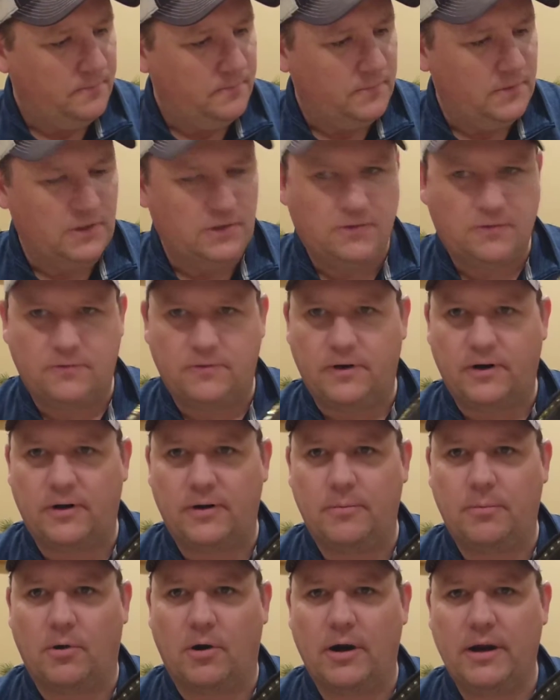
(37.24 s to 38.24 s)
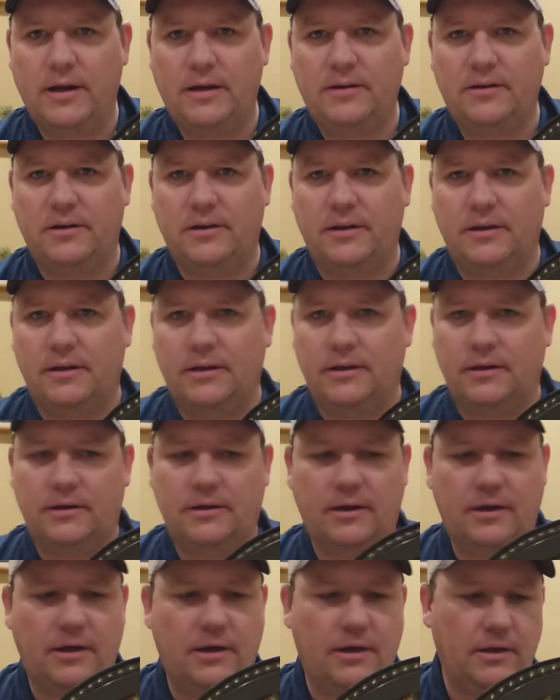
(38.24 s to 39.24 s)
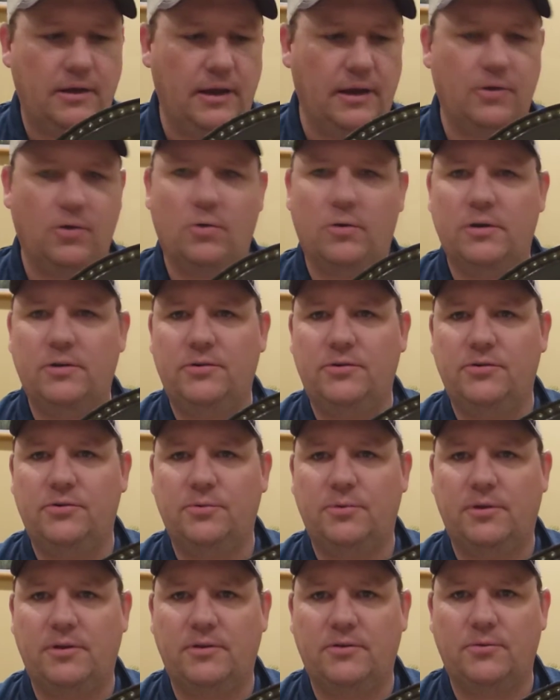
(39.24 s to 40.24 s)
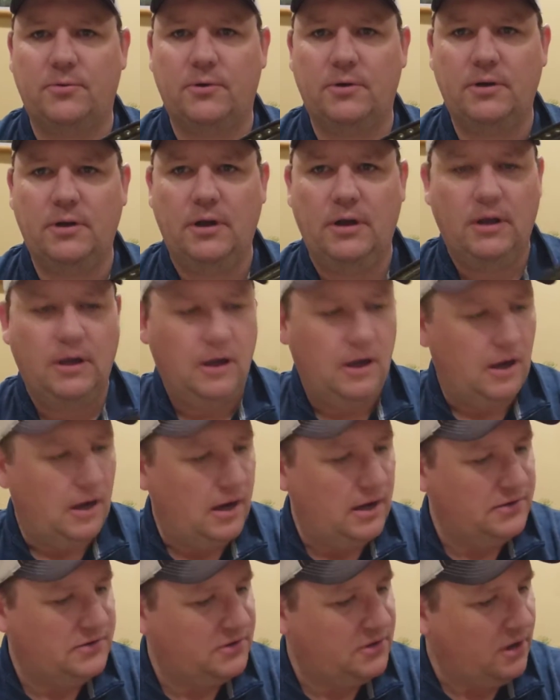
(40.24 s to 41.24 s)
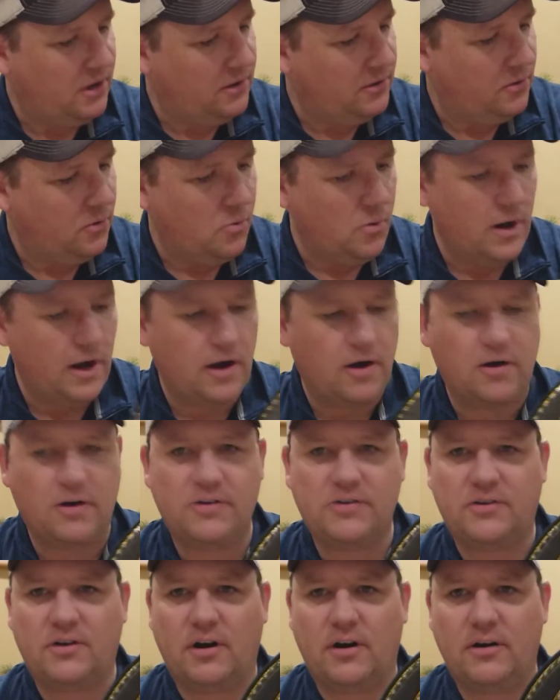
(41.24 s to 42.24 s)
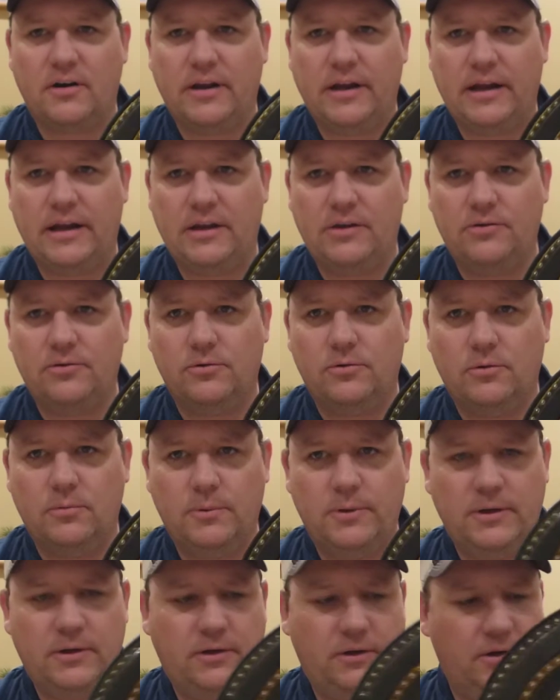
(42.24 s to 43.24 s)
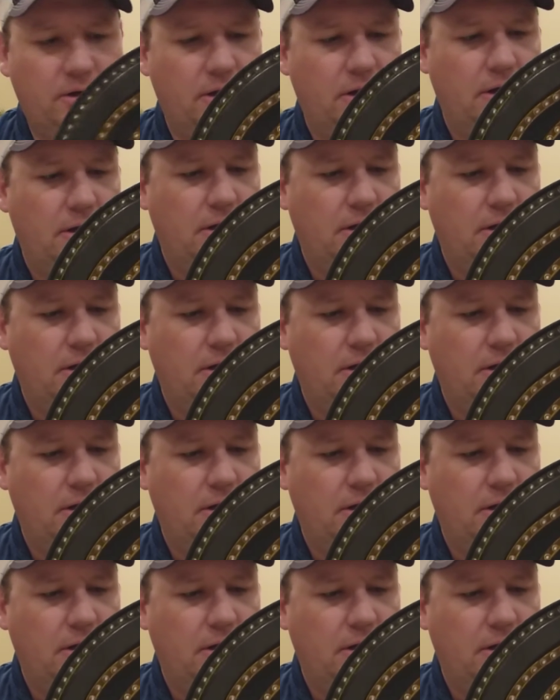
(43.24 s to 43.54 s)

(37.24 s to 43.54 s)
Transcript: It's very bright and had no issues with this one. It's starting to wear, it's starting to age a little bit.